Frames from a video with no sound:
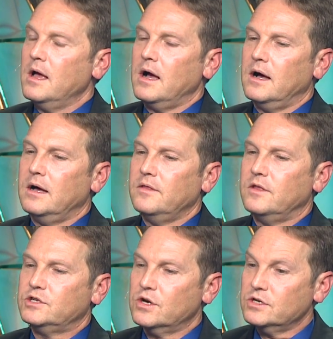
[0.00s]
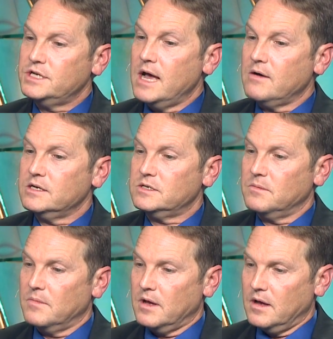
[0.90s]
uh, the church now has
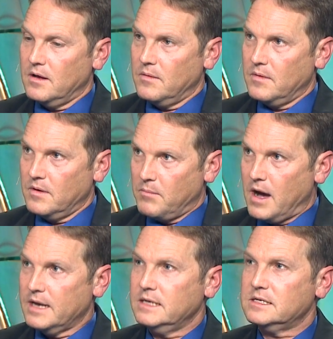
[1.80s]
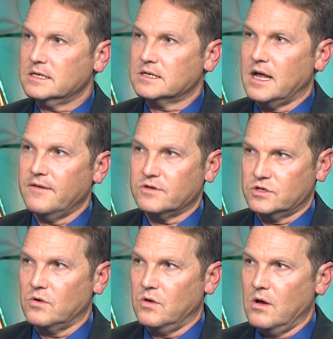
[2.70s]
uh, bought into this lie for
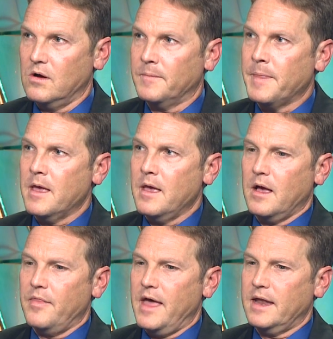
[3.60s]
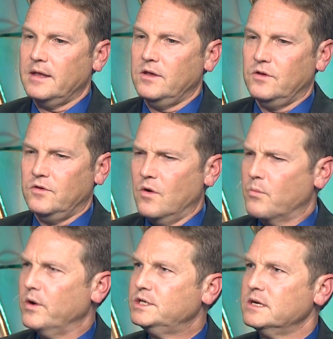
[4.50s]
so long that you, you don't
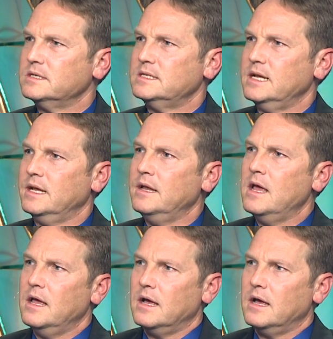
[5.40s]
preach on sin.